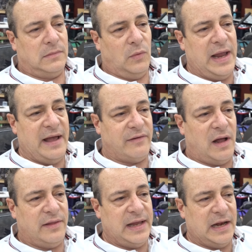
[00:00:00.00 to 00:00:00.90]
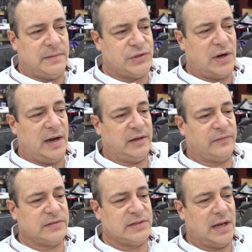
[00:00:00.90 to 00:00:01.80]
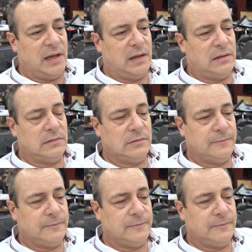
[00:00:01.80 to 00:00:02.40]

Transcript: We have all the animatronics for sale.